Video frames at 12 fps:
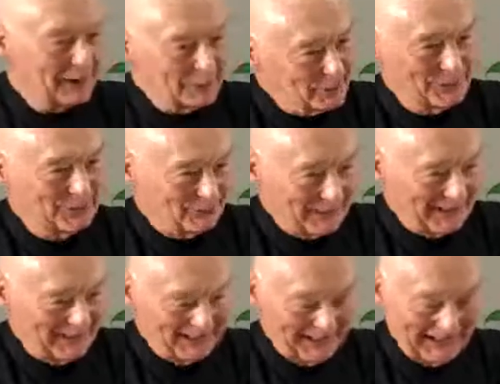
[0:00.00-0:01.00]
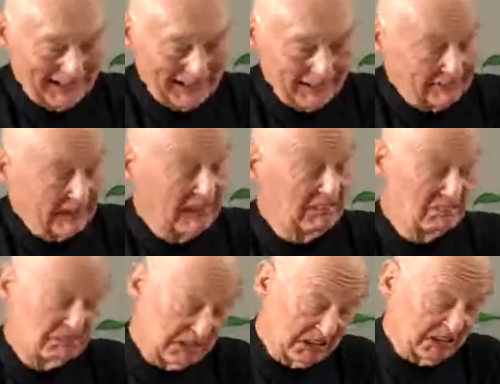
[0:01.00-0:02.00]
looked around and
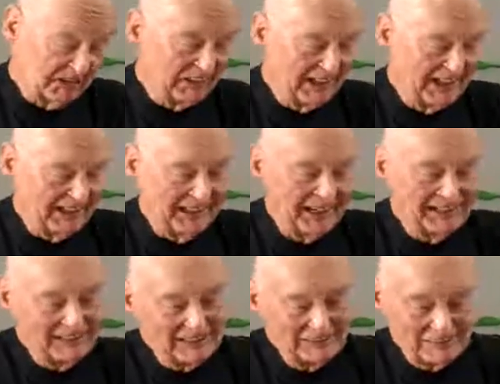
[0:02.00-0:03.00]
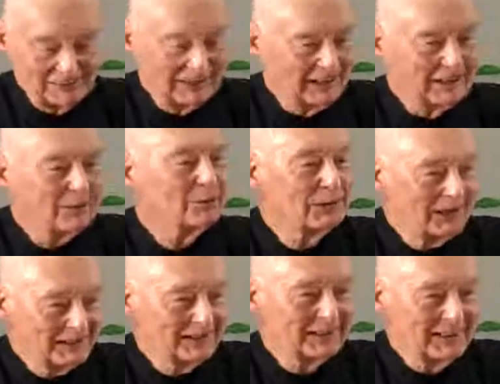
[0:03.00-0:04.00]
you know, and even
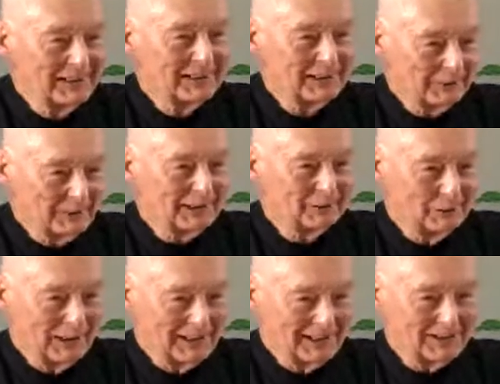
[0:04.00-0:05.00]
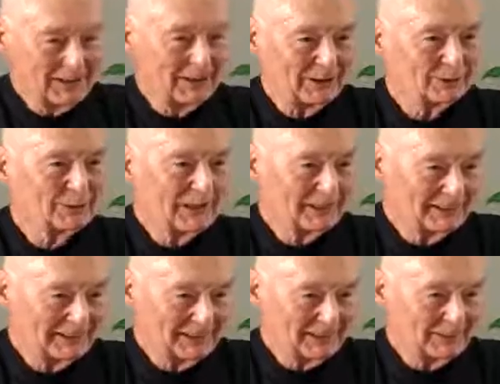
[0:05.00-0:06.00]
great red wines or great
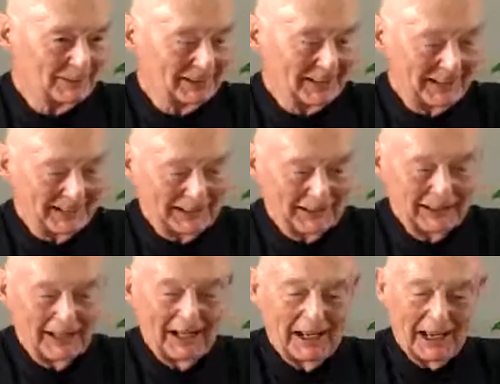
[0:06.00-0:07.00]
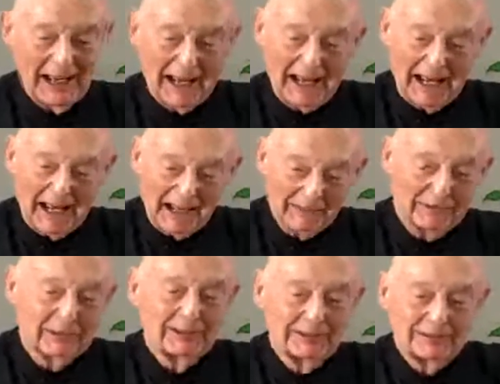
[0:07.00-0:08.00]
Sauternes have
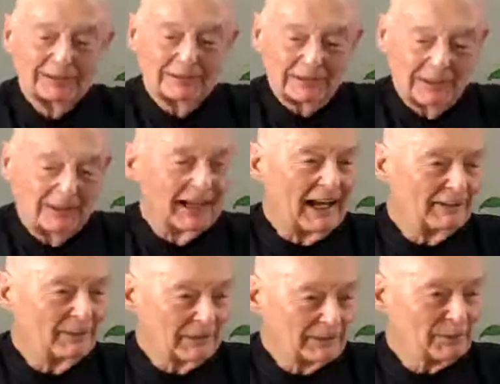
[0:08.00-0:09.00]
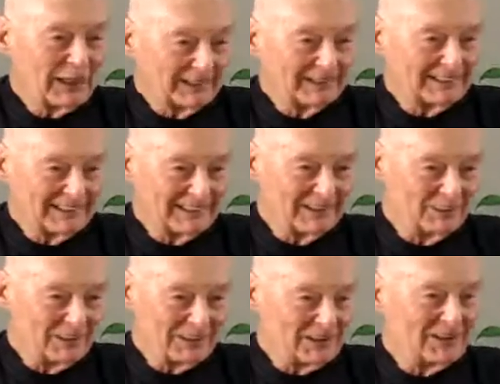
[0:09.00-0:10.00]
a life expectancy
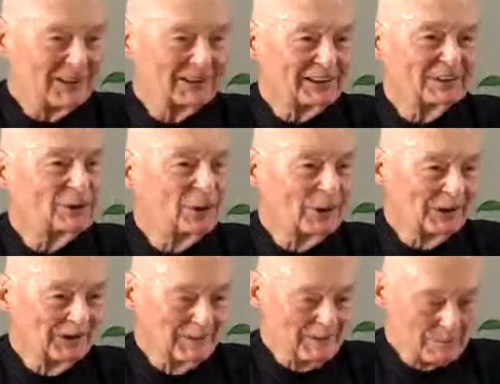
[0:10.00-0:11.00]
which is not eternal.